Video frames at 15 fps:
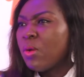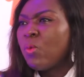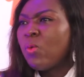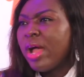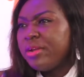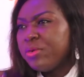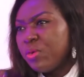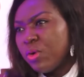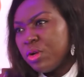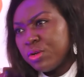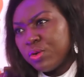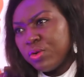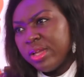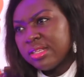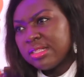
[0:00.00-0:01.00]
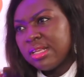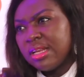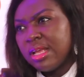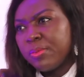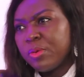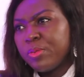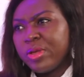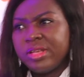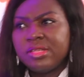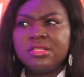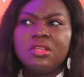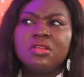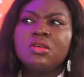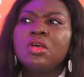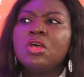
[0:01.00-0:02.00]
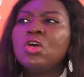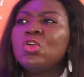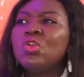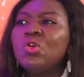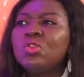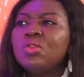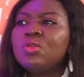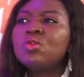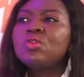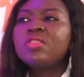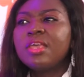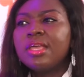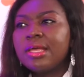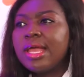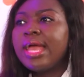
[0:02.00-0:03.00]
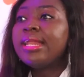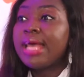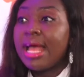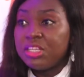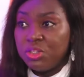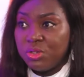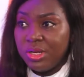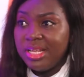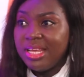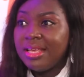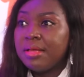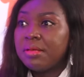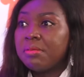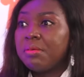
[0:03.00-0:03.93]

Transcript: Why do we want to go and study abroad? Because you think, and actually,